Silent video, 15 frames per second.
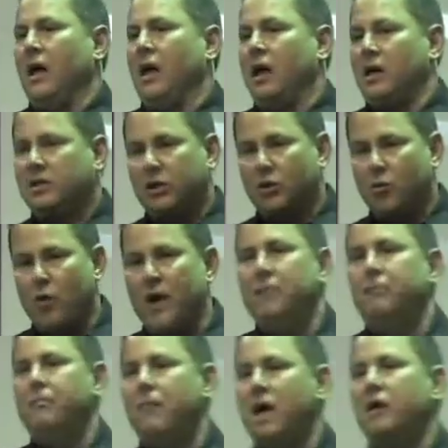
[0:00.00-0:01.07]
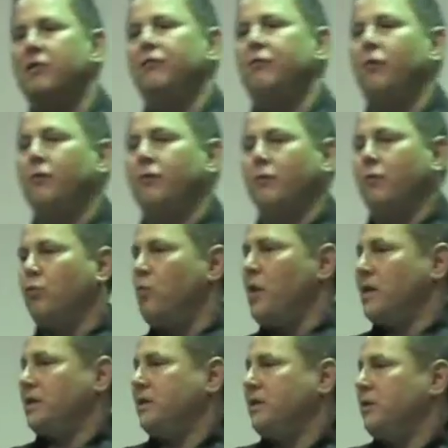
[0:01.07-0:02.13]
It's a great metaphor for
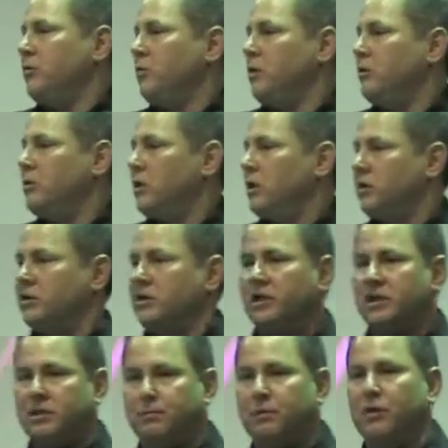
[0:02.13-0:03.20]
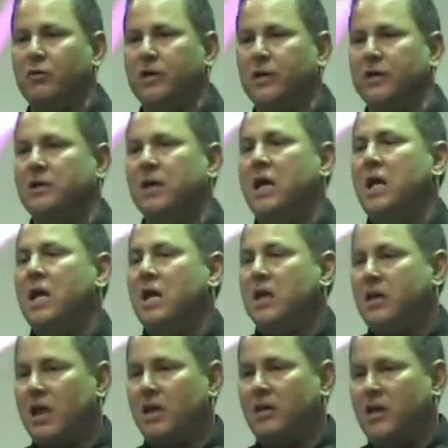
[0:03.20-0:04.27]
what serial killers experience,
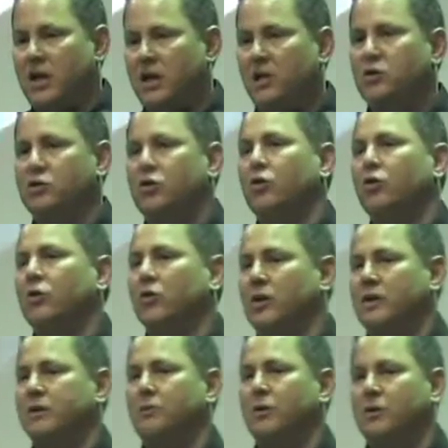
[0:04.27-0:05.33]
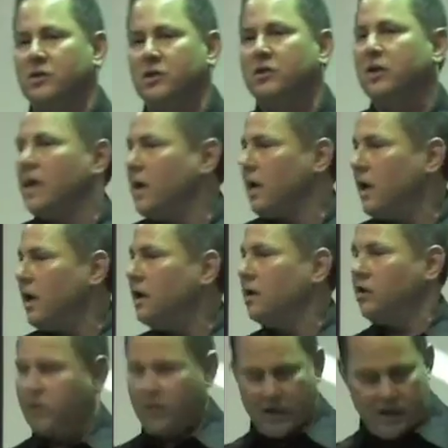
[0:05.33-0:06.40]
that the internal experience is like a
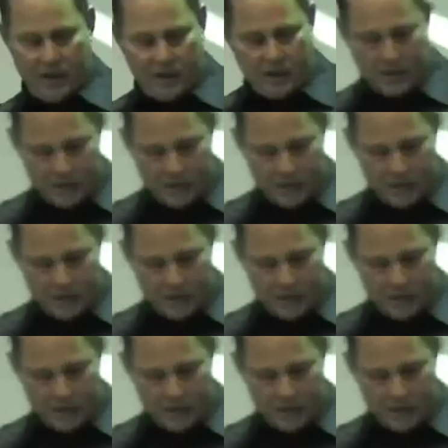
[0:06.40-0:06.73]
hunger that needs to